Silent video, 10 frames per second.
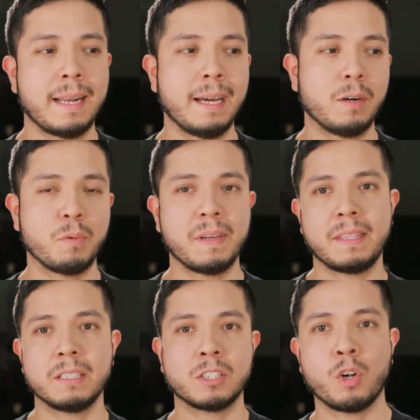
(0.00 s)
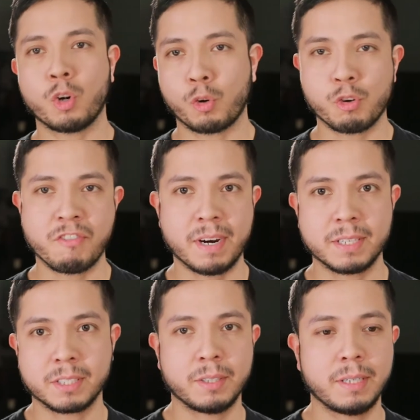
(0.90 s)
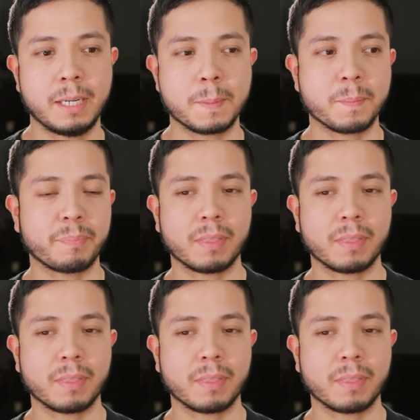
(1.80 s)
Now with this whole coronavirus going on,